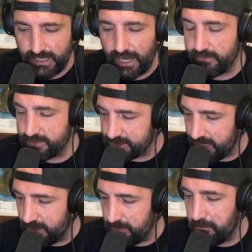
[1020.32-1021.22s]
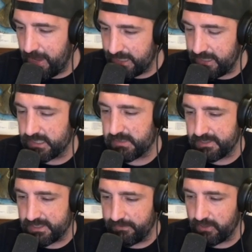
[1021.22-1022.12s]
I understand making
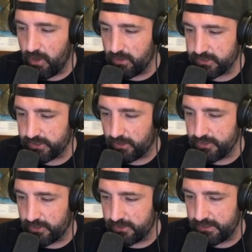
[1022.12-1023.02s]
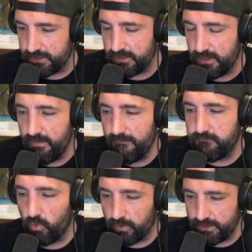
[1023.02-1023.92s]
specific all-star jerseys
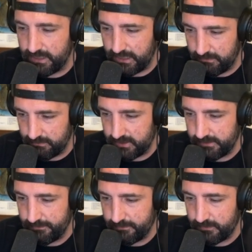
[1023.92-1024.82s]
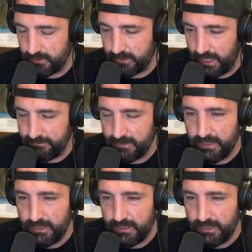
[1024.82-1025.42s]
for the teams. Okay.